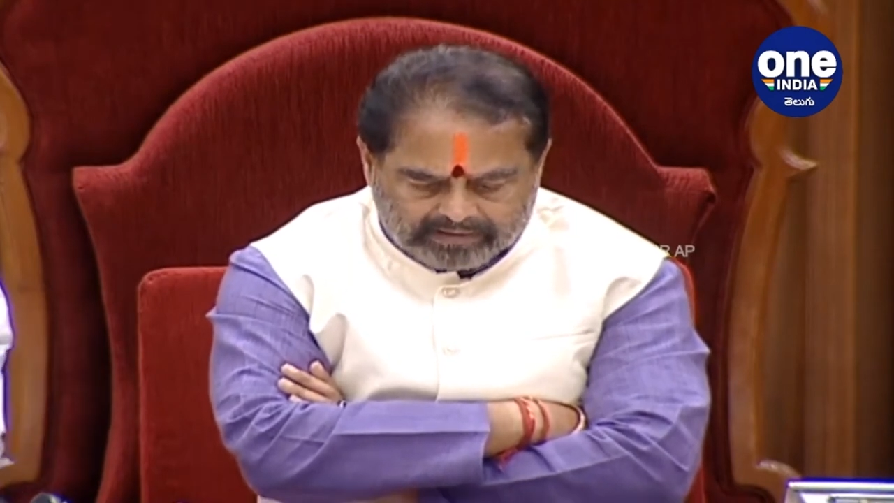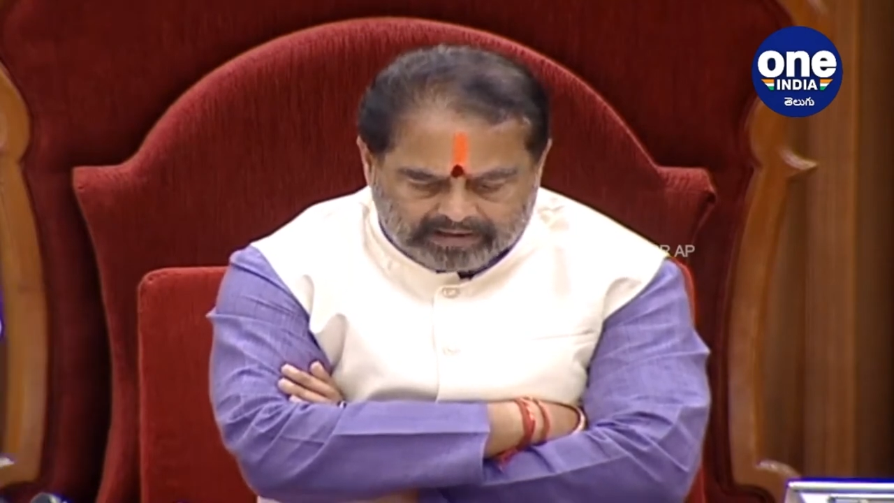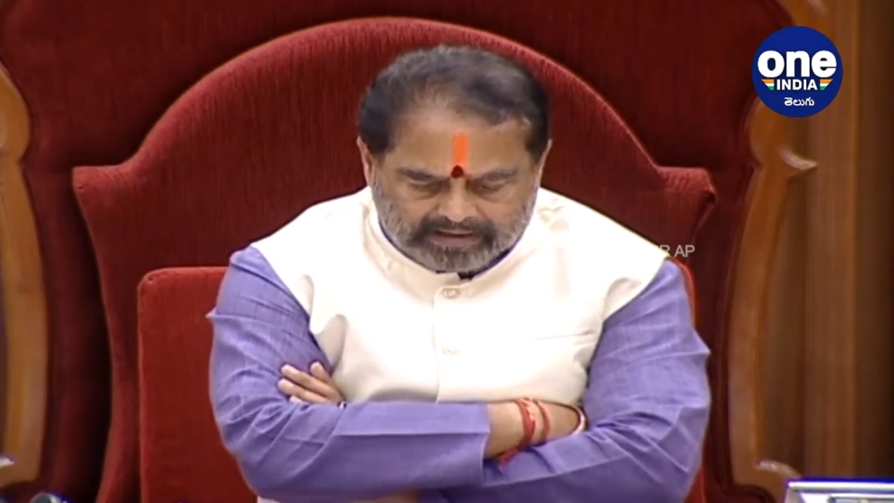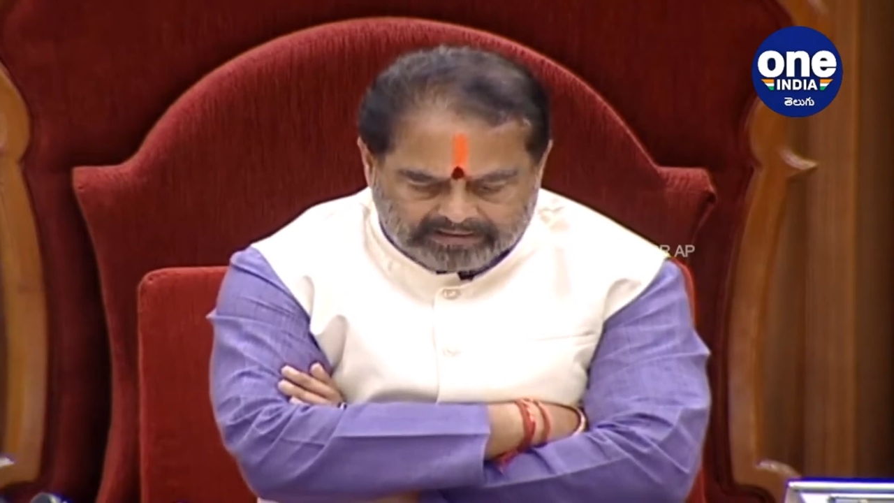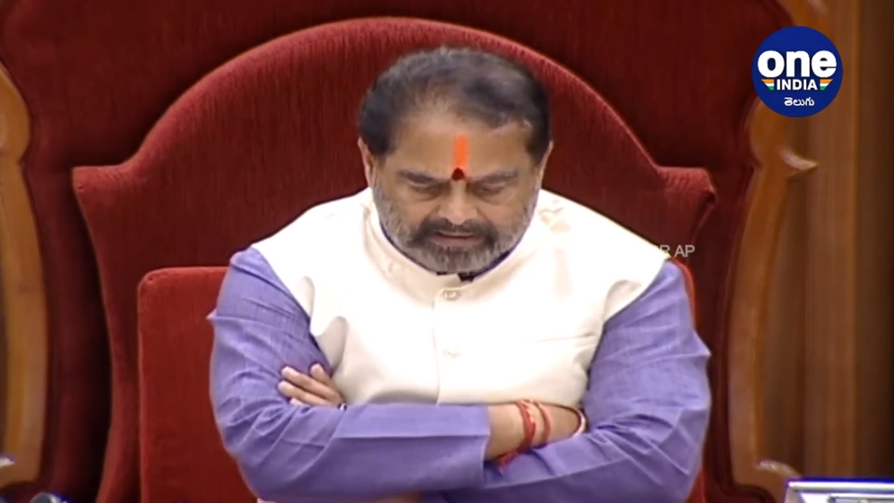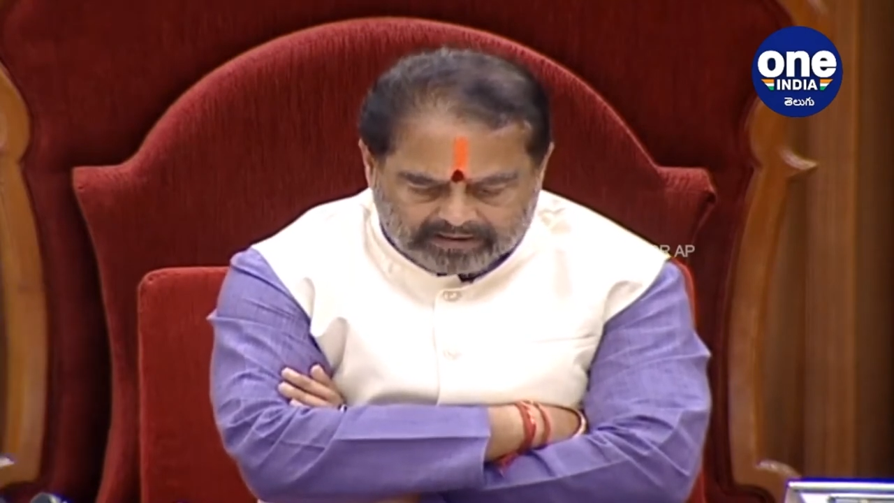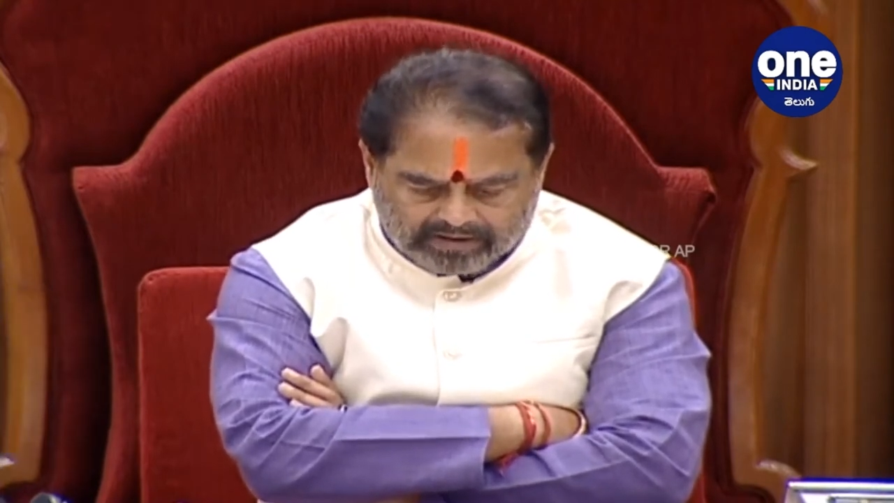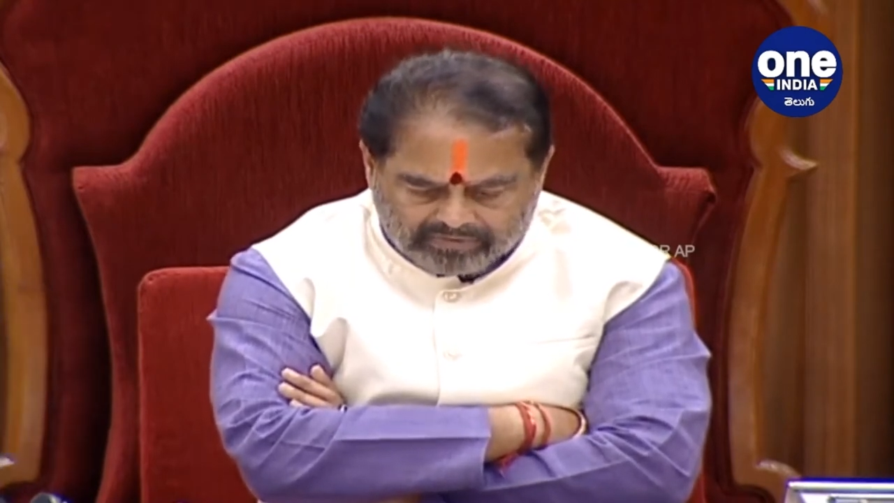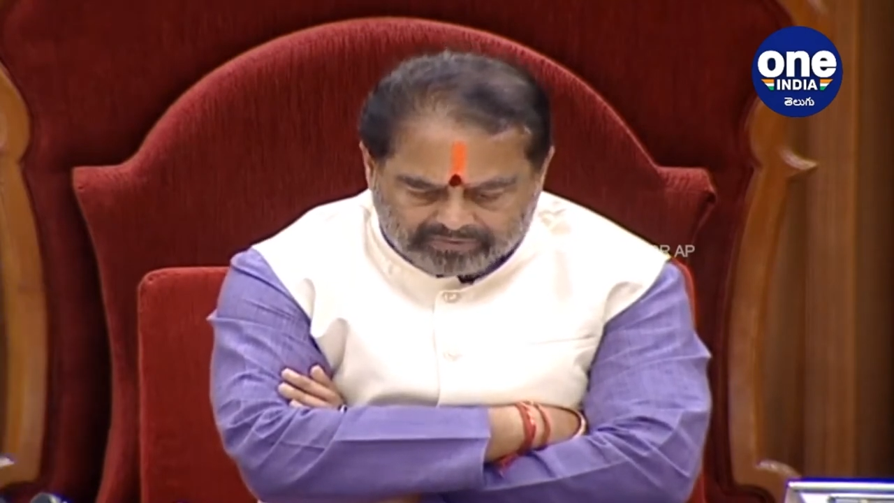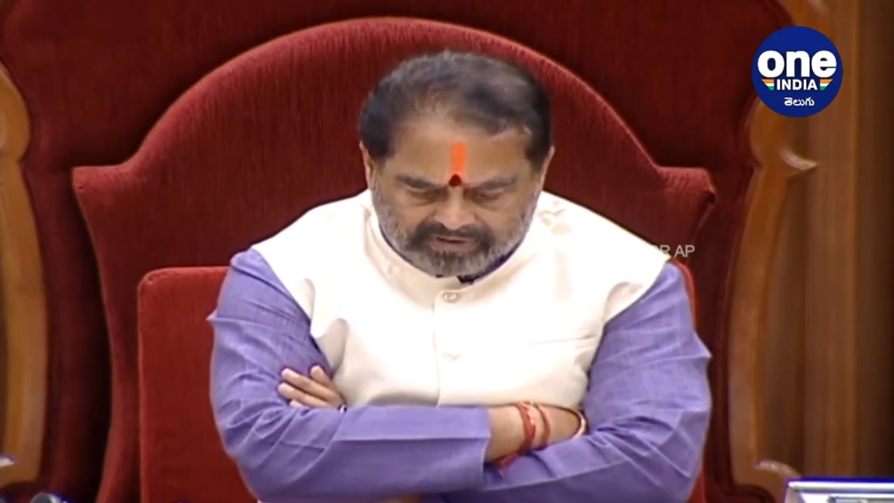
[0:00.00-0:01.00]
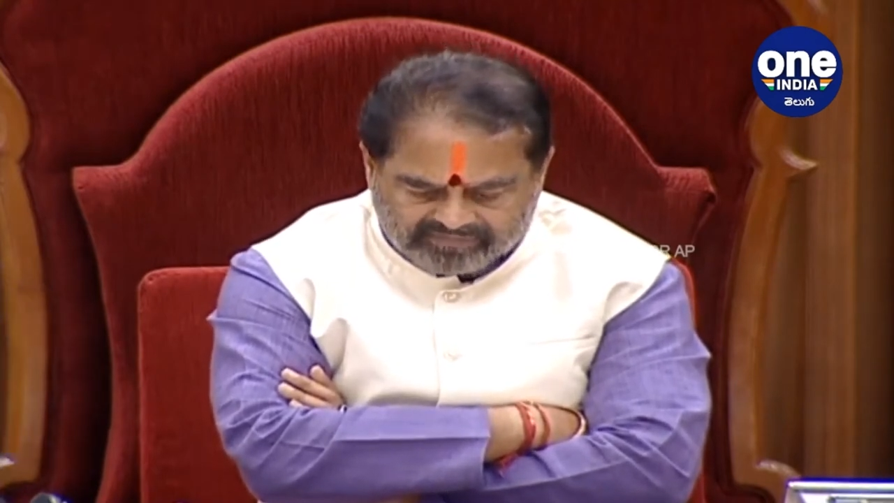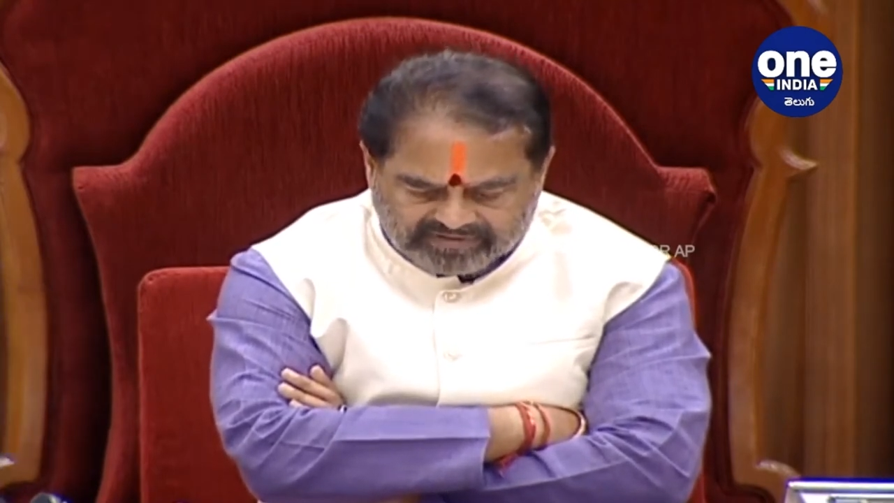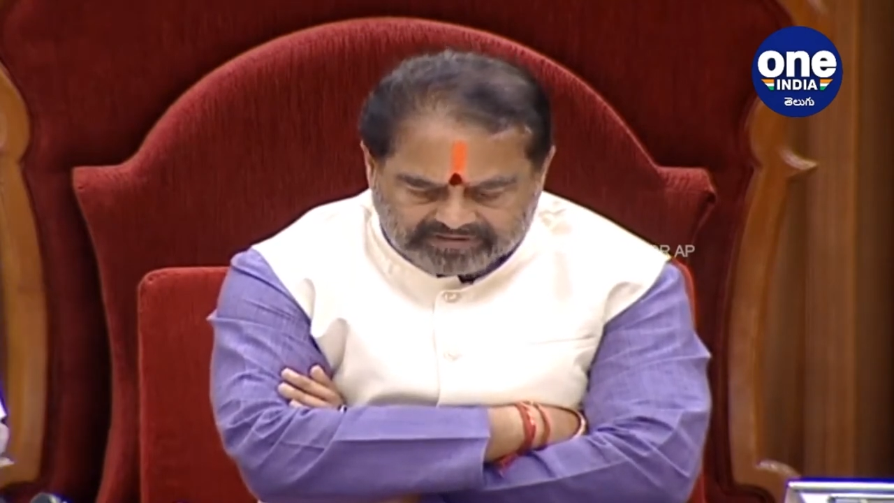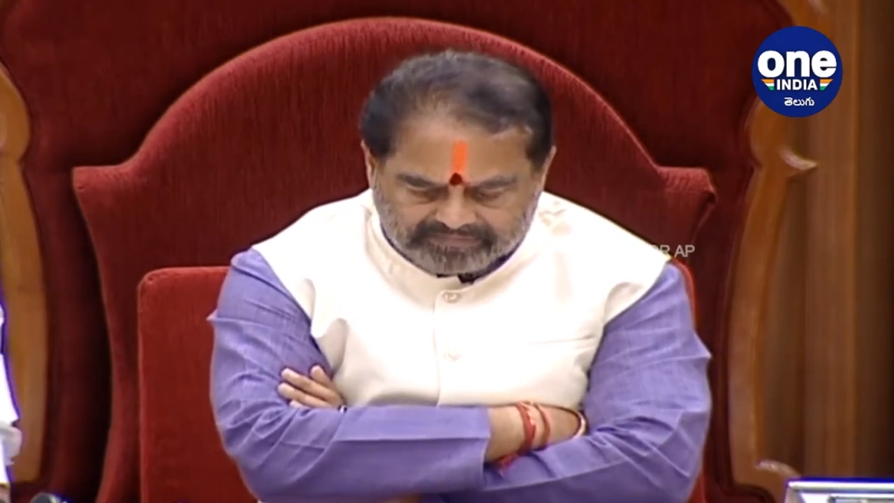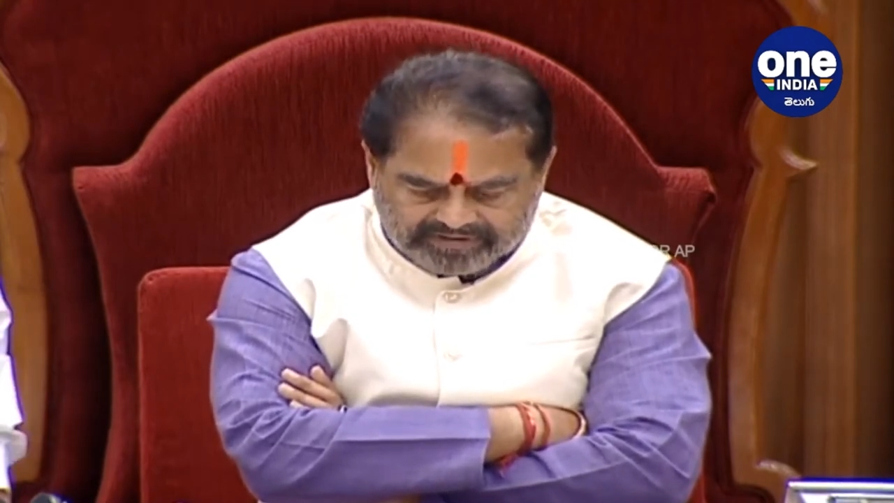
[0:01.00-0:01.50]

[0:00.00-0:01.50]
I shall now request